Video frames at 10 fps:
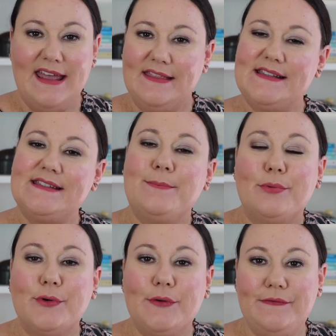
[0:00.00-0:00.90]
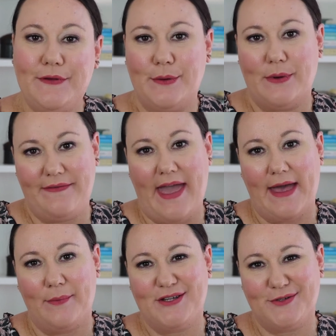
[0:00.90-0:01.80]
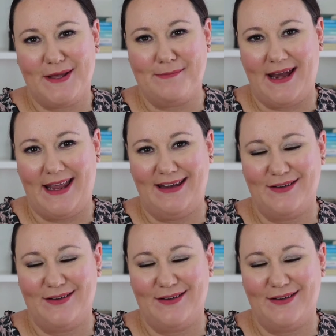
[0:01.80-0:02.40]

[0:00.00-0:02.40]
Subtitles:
This is a broad view of how we treat money,